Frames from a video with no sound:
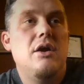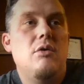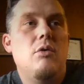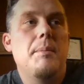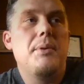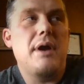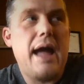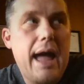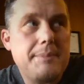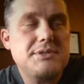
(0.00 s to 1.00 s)
Or
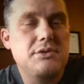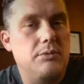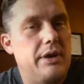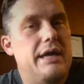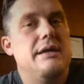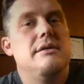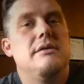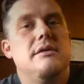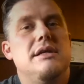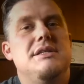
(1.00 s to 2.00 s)
perhaps the way
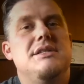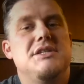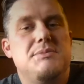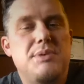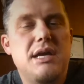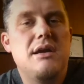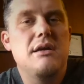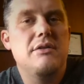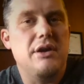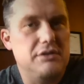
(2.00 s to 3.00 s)
is to speak
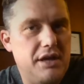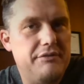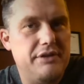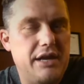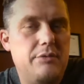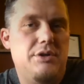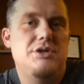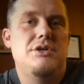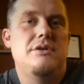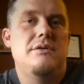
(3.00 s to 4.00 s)
their love
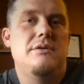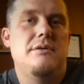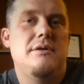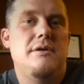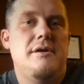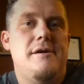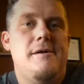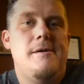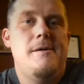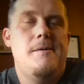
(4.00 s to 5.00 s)
language.
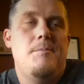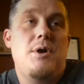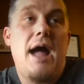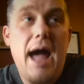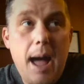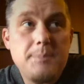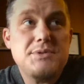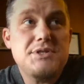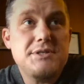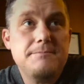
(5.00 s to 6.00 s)

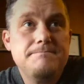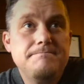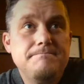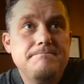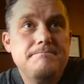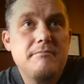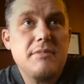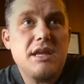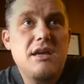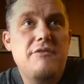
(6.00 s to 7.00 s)
Perhaps
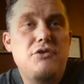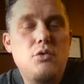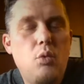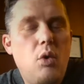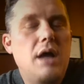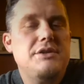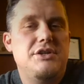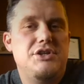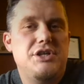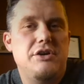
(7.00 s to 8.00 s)
if you want to
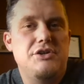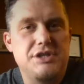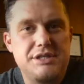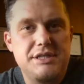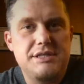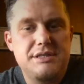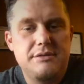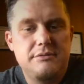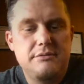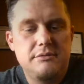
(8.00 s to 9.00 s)
share Jesus,
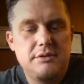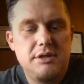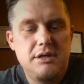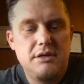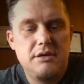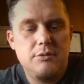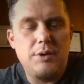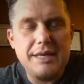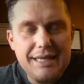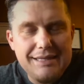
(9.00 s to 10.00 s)
we
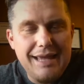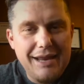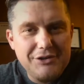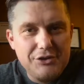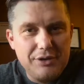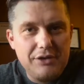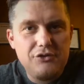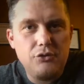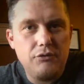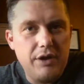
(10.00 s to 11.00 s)
need to enter
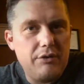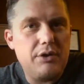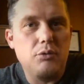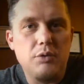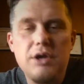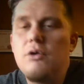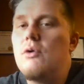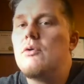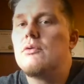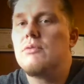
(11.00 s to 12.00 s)
into very
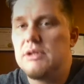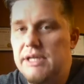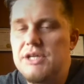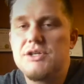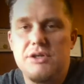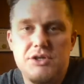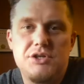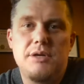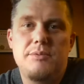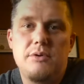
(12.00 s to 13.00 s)
real
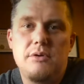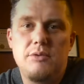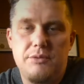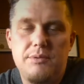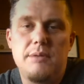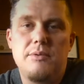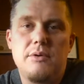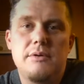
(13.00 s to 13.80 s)
relationship with people.